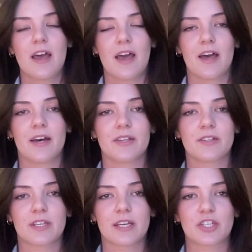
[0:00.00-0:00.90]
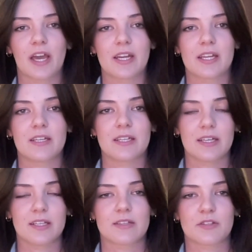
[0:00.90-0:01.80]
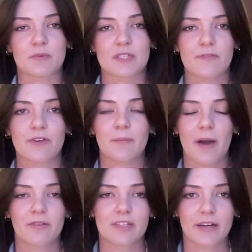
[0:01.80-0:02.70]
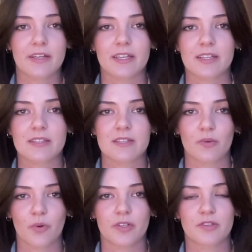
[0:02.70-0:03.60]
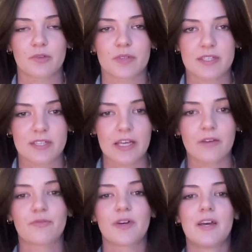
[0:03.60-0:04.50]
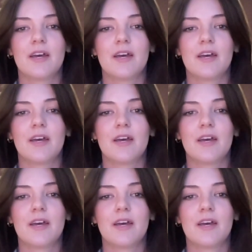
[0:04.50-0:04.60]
And each candidate needs a specific amount of delegates in order to receive